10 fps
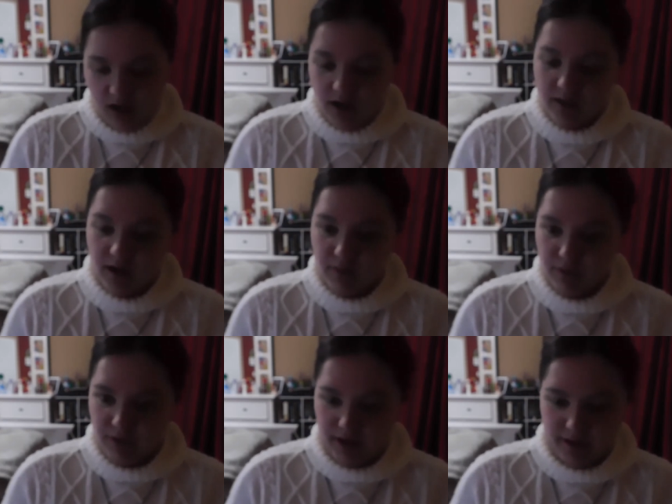and then I
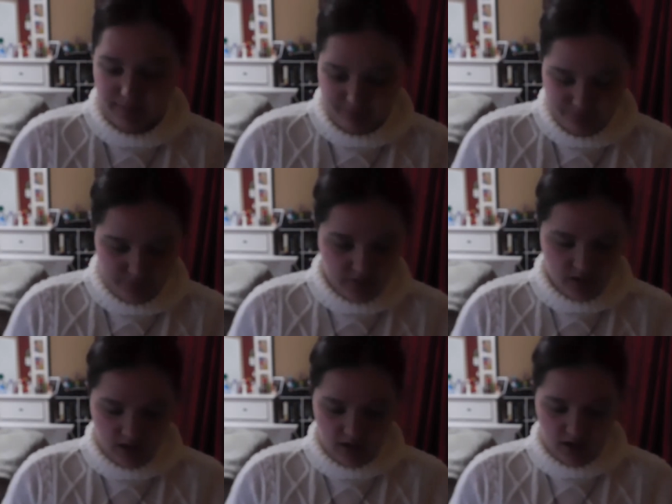regret it.
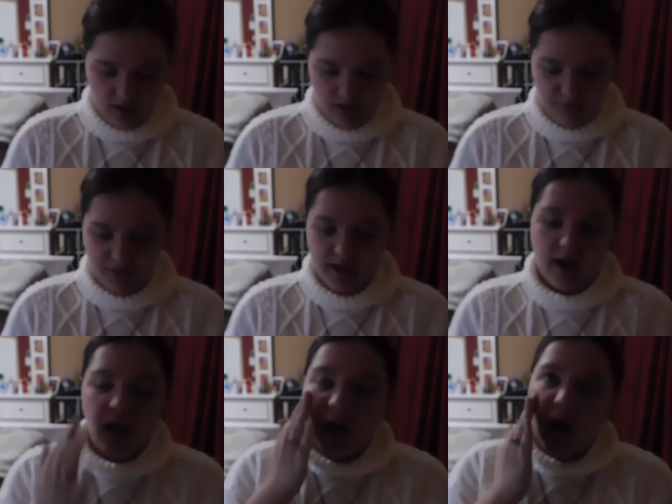Um but yeah,
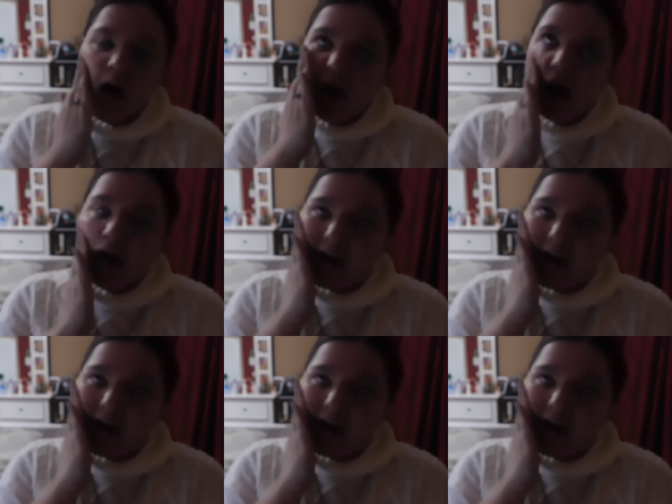I